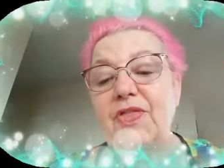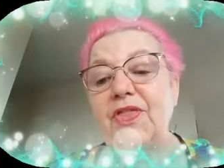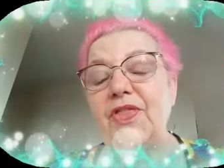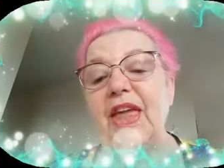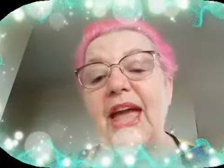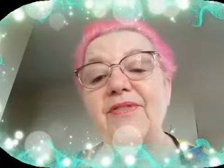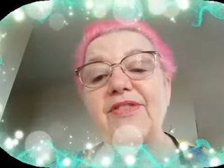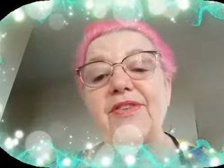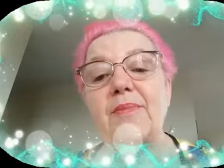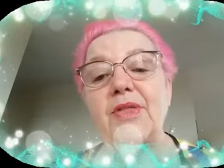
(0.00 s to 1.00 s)
they have
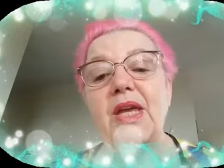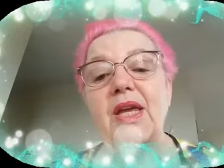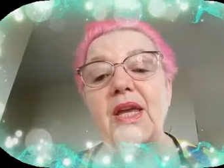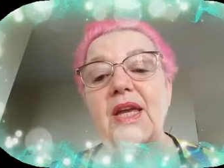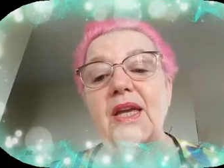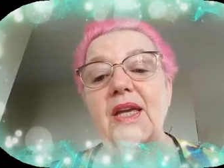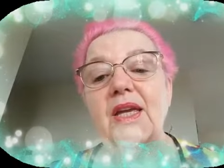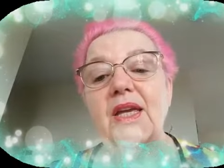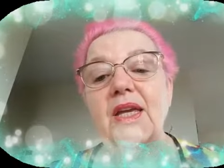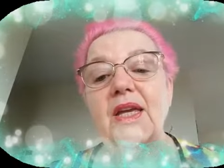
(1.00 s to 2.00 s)
something
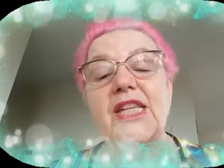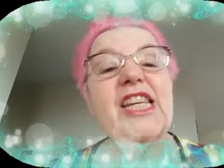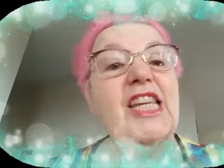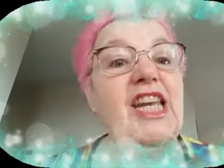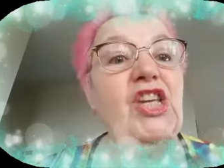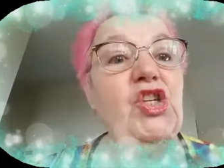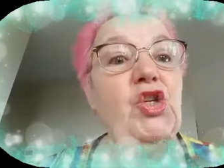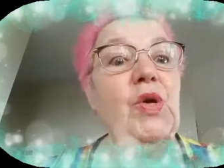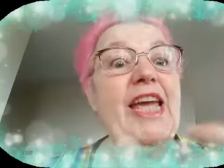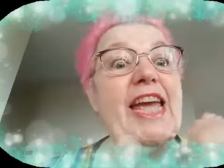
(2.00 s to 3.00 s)
to teach
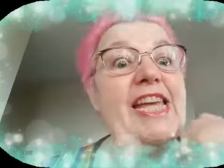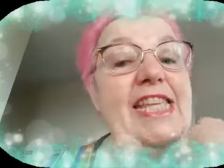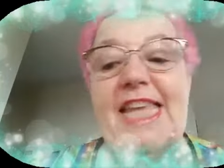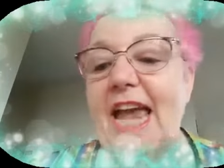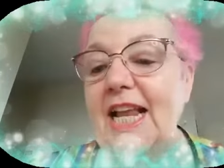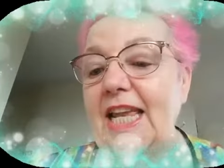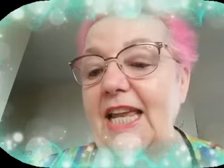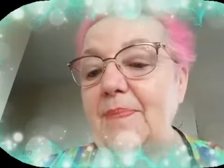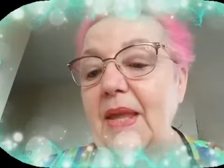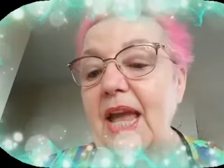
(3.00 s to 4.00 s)
you exactly.
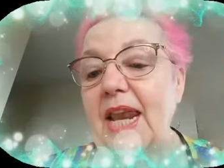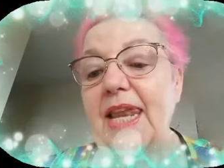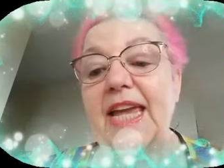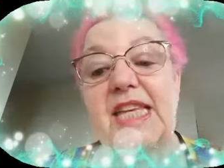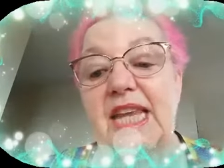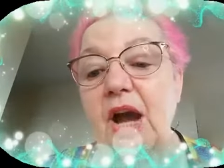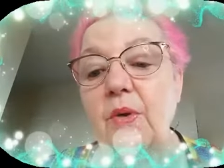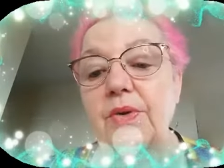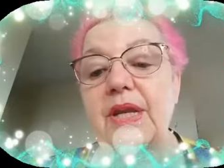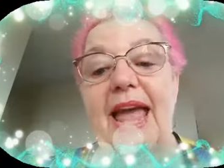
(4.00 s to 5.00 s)
Like
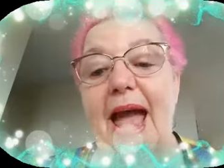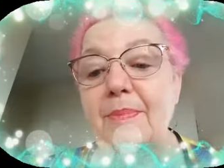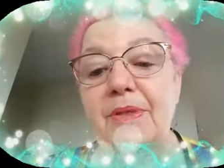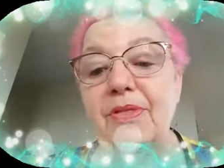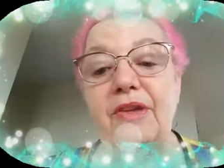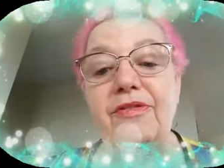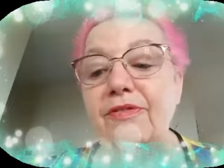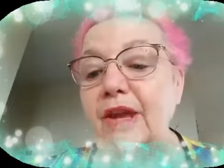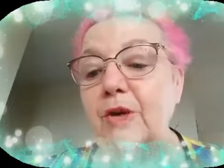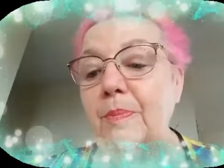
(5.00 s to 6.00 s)
doubt, apathy,
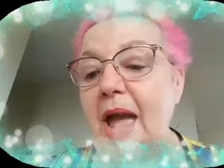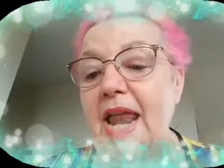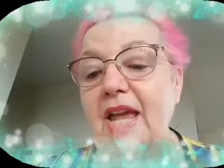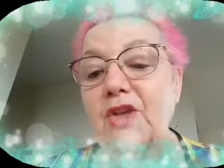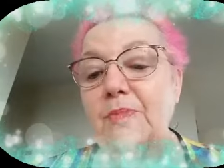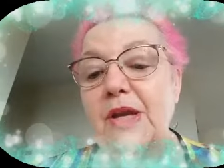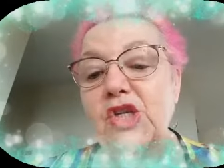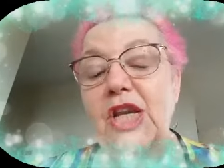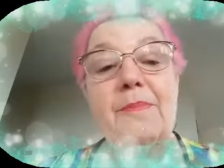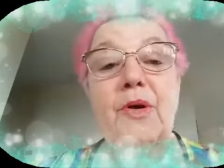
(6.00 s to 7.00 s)
fear, panic,
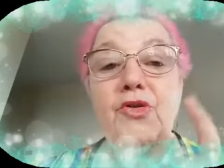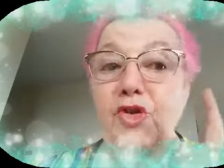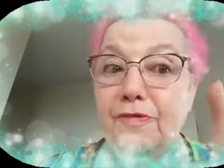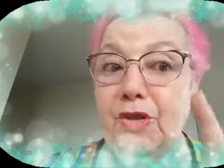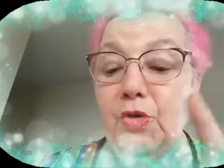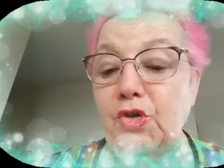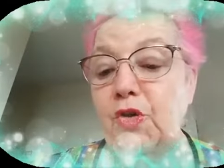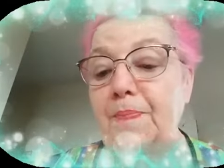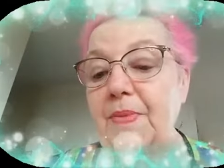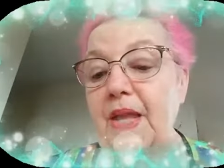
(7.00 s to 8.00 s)
especially about your future.
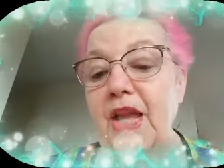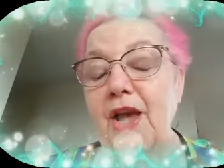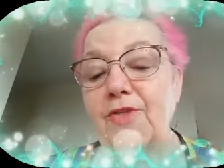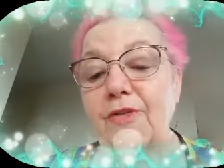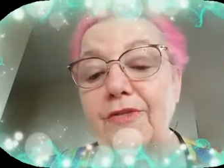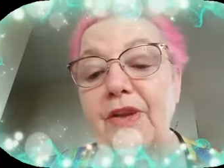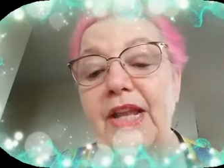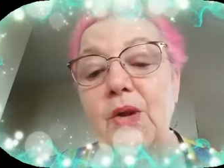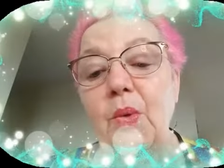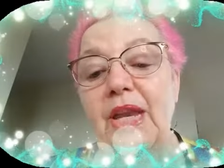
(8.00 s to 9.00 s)
So
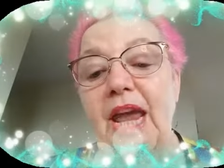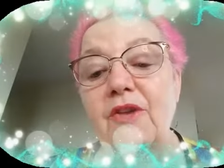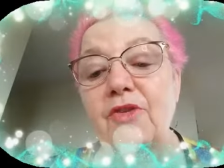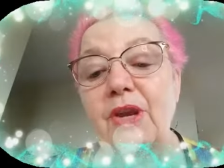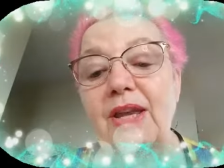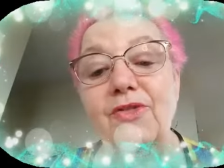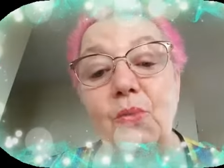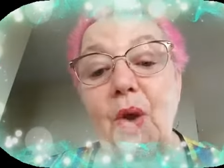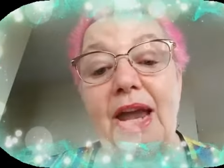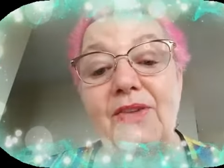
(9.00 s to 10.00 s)
feeling whatever is
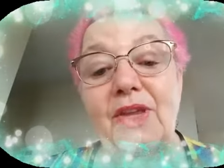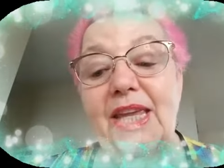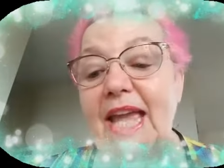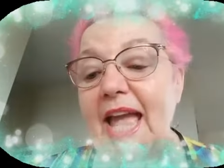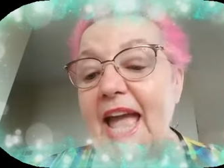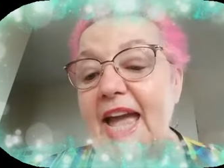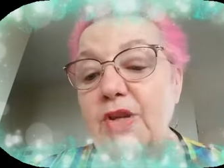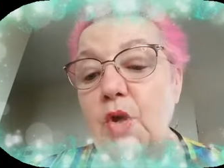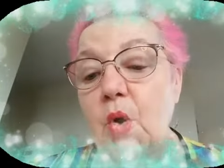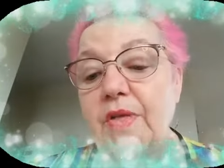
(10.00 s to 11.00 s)
arising and
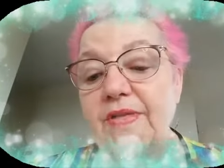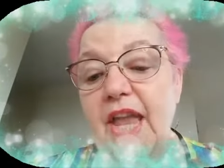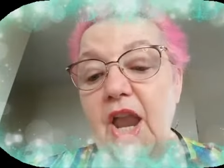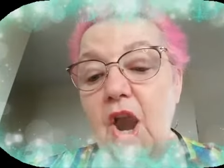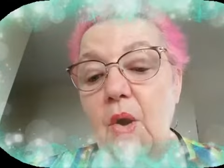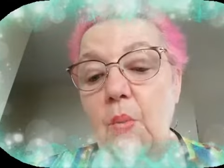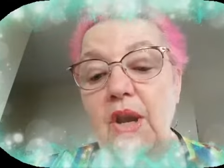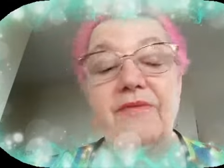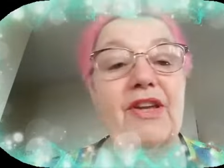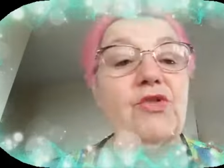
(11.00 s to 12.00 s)
know that they will
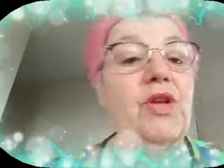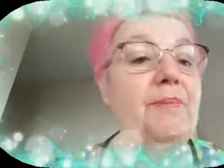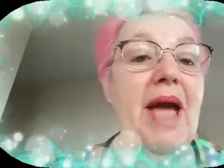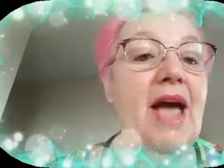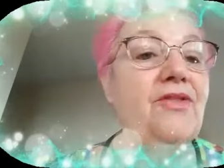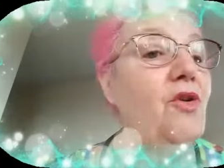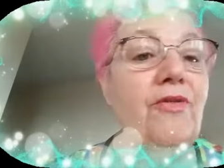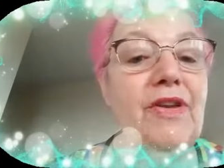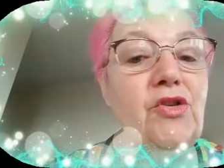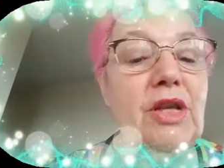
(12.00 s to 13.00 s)
eventually pass. They'll
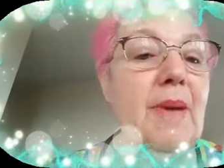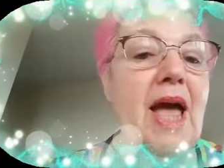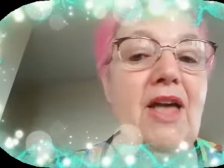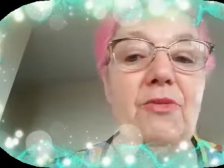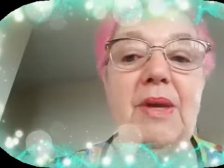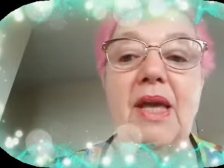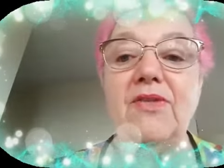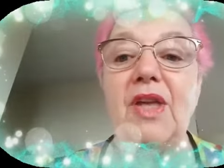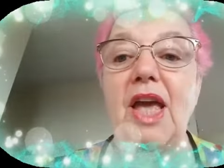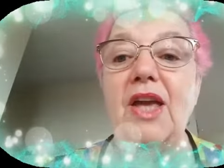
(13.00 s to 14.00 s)
eventually pass
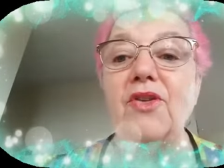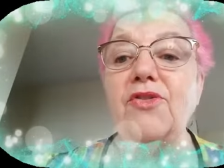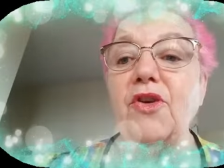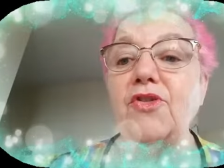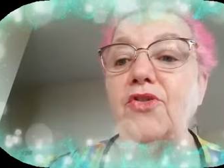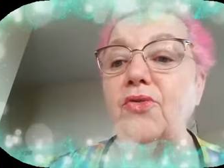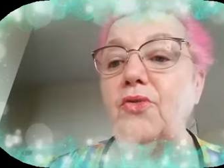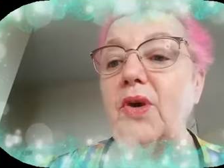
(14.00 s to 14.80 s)
because you'll start to,